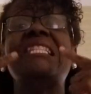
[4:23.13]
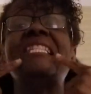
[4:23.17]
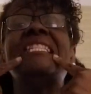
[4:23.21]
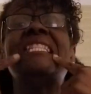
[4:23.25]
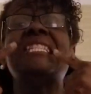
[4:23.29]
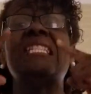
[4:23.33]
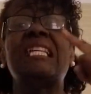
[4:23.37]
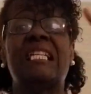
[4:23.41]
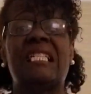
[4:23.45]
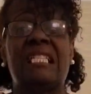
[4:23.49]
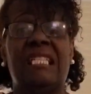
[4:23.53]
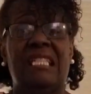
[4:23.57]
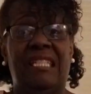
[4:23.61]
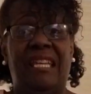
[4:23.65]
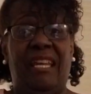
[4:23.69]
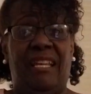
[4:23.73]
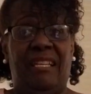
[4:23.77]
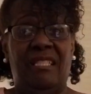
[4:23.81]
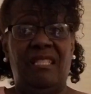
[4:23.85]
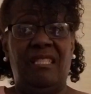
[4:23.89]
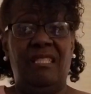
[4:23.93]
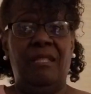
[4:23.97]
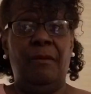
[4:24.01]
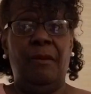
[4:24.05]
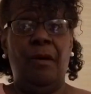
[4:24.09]
is
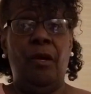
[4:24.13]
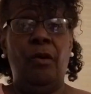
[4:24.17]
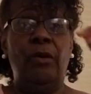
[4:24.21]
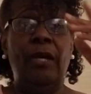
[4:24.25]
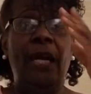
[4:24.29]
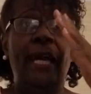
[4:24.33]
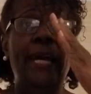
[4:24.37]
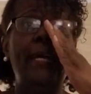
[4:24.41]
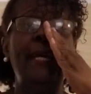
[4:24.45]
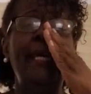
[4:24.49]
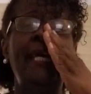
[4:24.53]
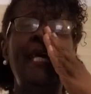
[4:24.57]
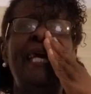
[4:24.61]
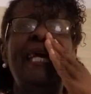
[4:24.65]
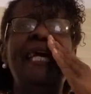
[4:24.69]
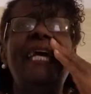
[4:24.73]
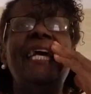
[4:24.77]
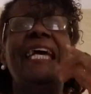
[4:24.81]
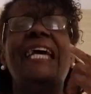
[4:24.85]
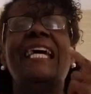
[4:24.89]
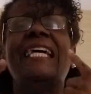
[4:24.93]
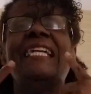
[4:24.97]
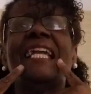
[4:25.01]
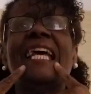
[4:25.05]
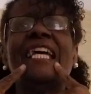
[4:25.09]
success. Okay?
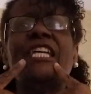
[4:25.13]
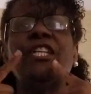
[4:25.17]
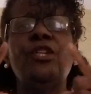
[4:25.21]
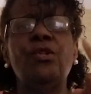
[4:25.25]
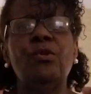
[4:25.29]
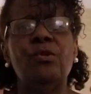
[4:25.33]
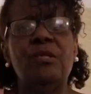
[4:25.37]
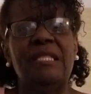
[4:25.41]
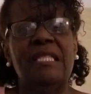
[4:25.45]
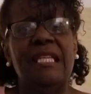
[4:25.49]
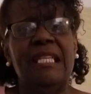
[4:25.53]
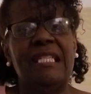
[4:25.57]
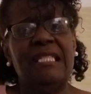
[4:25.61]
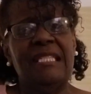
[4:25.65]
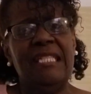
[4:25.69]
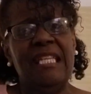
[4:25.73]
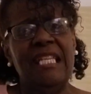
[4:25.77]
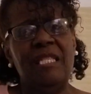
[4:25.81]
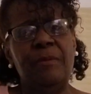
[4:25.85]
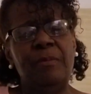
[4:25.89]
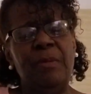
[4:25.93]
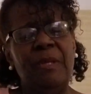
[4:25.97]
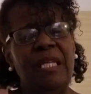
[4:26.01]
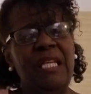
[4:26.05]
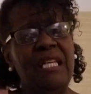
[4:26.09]
And I use
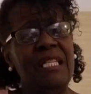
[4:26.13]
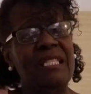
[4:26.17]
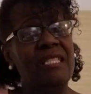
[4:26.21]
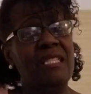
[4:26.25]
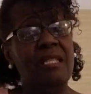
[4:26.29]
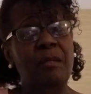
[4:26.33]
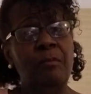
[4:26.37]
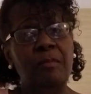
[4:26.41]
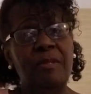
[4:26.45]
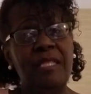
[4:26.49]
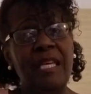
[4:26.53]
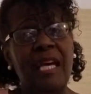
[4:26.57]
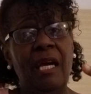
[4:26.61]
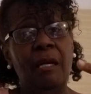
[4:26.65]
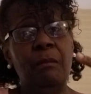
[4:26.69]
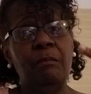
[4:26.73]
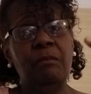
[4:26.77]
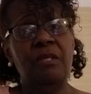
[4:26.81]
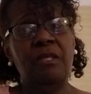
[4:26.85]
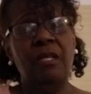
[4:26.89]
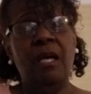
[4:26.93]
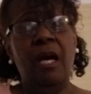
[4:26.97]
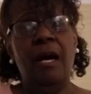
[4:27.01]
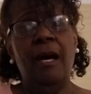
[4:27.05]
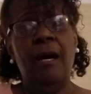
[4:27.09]
success because
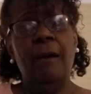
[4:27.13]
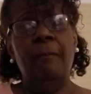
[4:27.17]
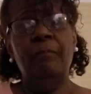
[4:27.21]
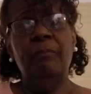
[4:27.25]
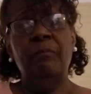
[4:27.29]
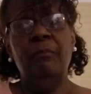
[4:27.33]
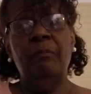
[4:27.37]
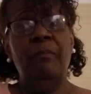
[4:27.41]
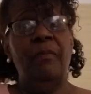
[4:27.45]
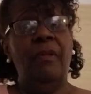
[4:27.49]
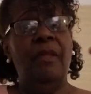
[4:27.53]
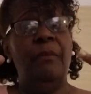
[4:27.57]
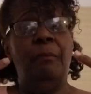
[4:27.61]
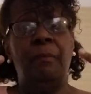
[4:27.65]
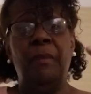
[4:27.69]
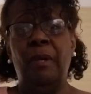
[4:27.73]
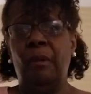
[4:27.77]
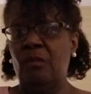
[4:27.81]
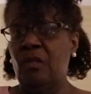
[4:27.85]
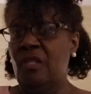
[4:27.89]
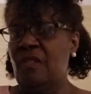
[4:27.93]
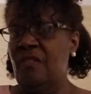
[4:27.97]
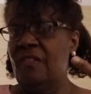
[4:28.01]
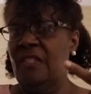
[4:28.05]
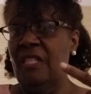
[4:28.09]
sometimes
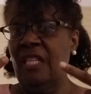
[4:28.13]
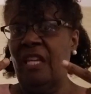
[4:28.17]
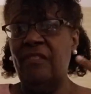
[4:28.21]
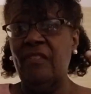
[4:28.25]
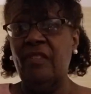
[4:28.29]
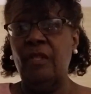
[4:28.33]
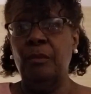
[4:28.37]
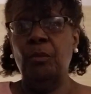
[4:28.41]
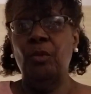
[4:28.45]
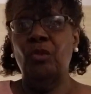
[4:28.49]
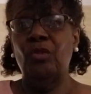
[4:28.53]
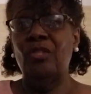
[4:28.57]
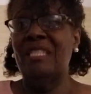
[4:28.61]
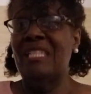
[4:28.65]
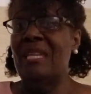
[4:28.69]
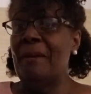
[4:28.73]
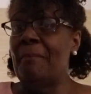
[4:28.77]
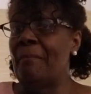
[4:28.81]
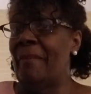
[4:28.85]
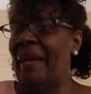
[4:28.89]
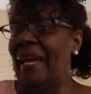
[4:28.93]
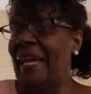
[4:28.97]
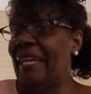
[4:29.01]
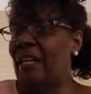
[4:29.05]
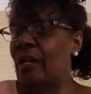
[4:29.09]
members of the deaf community
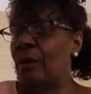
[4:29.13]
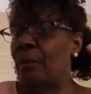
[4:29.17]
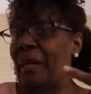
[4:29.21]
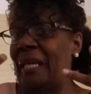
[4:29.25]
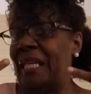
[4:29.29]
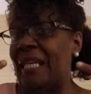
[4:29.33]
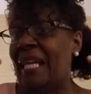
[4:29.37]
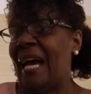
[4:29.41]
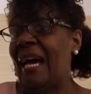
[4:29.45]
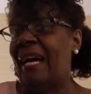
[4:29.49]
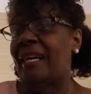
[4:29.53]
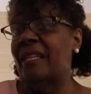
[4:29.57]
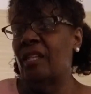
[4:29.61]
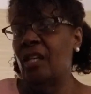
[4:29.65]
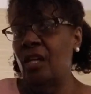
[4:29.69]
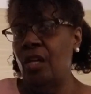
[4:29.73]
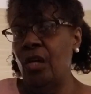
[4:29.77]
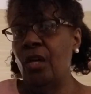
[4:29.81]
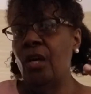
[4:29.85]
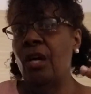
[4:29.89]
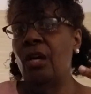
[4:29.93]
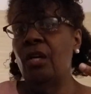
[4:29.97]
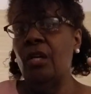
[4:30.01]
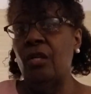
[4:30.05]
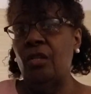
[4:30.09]
may or may not
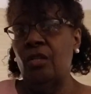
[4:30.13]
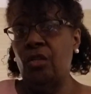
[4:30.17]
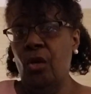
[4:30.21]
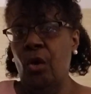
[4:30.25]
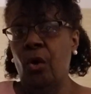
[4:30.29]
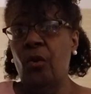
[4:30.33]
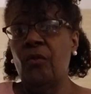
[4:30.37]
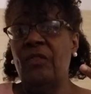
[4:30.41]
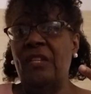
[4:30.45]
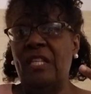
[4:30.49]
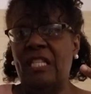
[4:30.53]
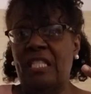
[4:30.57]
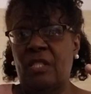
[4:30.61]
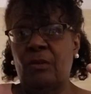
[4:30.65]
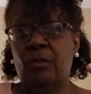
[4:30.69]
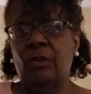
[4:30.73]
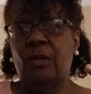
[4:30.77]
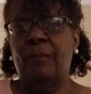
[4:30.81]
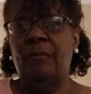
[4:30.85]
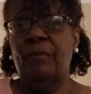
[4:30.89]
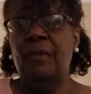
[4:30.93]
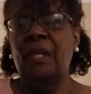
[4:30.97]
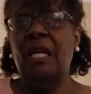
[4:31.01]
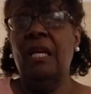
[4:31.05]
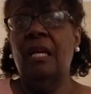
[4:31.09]
know this
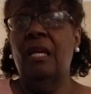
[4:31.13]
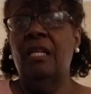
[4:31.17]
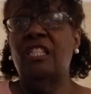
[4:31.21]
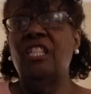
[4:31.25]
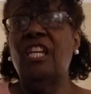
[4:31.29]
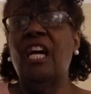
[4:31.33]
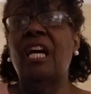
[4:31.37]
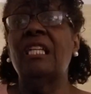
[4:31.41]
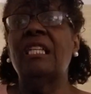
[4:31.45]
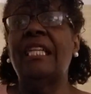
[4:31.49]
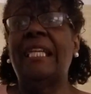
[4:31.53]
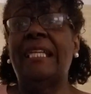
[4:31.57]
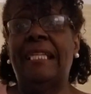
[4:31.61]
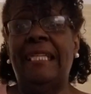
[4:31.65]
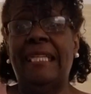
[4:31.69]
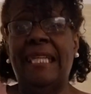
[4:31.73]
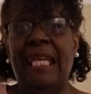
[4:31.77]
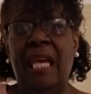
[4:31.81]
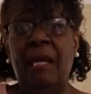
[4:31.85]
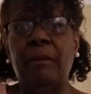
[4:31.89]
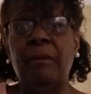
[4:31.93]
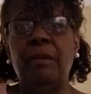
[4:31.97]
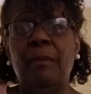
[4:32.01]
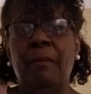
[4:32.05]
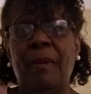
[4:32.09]
one. A young lady
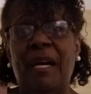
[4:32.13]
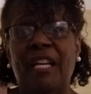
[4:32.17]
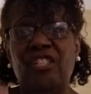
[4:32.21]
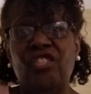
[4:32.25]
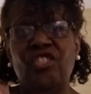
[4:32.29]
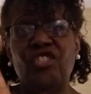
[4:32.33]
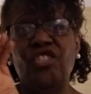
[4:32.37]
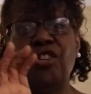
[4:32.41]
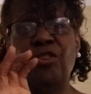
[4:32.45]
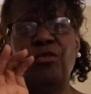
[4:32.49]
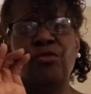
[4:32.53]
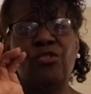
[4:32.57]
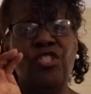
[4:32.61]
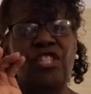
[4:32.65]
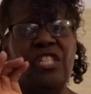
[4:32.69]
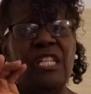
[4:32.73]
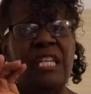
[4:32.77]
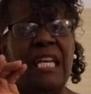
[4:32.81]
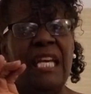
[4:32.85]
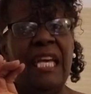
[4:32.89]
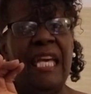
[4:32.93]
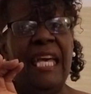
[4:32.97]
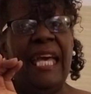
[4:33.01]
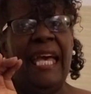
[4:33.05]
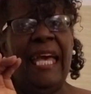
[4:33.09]
came to my church,
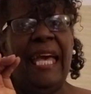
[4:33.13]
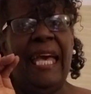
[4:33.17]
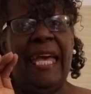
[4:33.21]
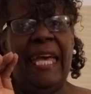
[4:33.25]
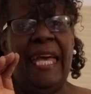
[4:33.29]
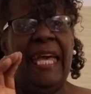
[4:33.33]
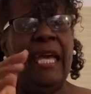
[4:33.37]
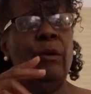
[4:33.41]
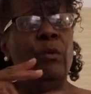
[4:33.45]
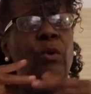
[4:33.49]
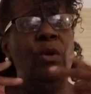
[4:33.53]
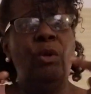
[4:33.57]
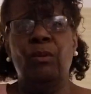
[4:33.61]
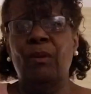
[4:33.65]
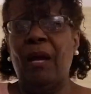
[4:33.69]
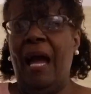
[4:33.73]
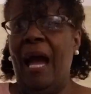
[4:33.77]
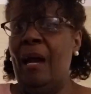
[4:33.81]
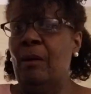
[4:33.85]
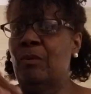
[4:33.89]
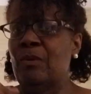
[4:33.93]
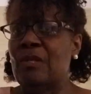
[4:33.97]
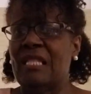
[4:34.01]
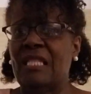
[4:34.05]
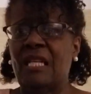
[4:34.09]
and
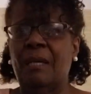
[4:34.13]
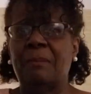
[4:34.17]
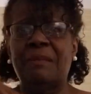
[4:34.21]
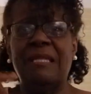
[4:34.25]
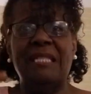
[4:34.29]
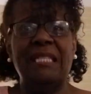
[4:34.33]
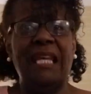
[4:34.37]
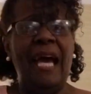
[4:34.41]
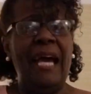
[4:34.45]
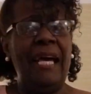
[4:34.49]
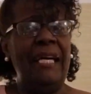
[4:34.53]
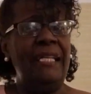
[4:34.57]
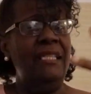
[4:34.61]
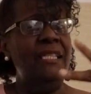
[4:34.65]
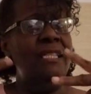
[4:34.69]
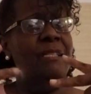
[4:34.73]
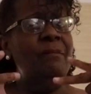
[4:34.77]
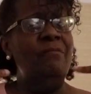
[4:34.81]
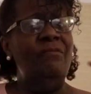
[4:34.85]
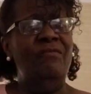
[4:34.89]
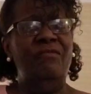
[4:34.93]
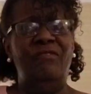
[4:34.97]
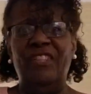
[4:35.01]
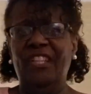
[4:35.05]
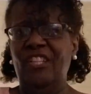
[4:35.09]
I was up
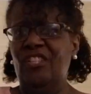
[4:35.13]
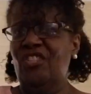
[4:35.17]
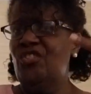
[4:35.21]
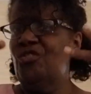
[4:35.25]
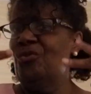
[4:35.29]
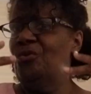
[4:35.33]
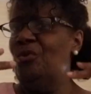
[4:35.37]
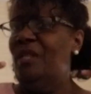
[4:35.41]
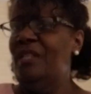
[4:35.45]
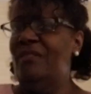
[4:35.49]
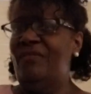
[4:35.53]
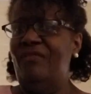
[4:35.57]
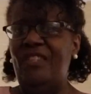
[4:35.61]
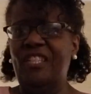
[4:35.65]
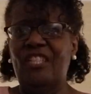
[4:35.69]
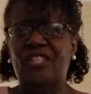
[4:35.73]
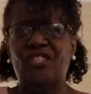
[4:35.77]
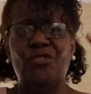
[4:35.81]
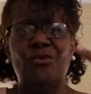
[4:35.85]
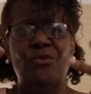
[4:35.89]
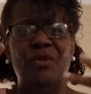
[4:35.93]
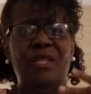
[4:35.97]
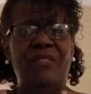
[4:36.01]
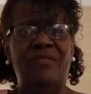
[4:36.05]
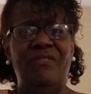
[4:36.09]
signing victory,
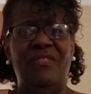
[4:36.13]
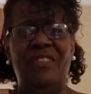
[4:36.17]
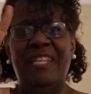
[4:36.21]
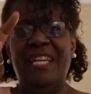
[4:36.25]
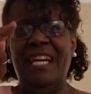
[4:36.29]
VICTORY,